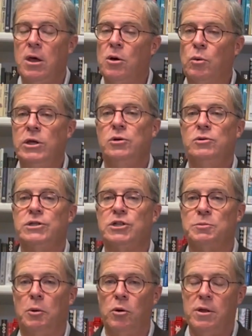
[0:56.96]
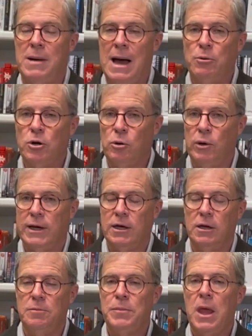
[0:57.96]
We use Explore the Bible
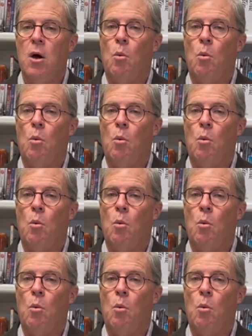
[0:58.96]
curriculum.